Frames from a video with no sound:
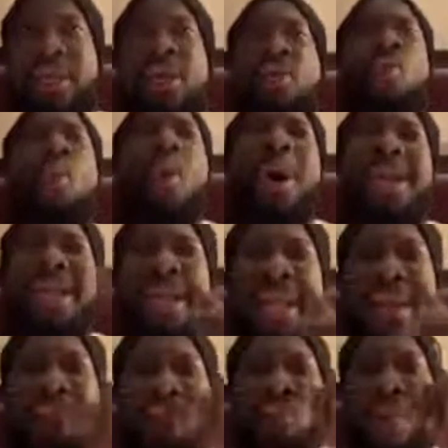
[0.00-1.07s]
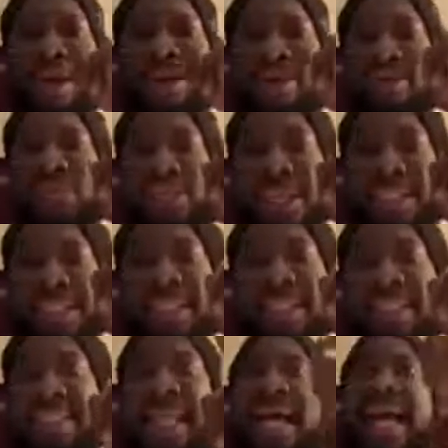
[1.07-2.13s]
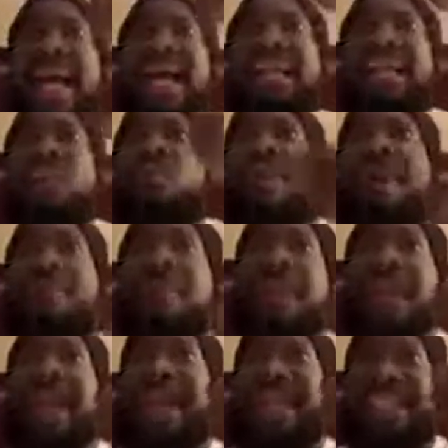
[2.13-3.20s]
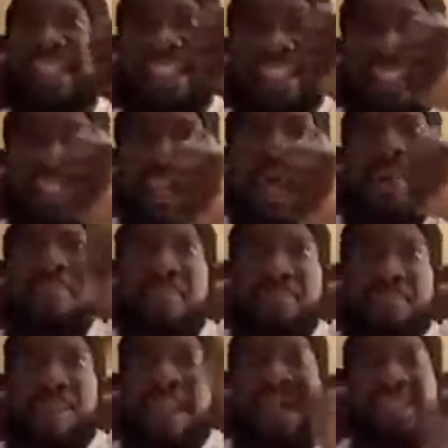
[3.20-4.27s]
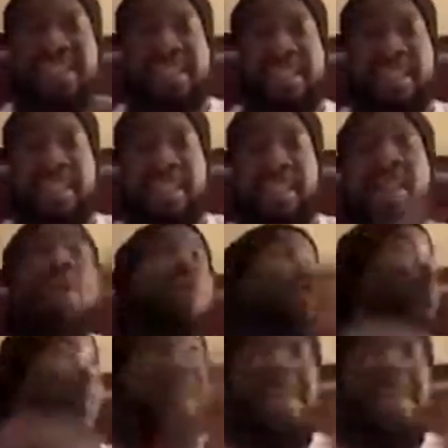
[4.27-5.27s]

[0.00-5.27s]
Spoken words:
What if one of Shatter's guy had a weapon and they stabbed Black City? What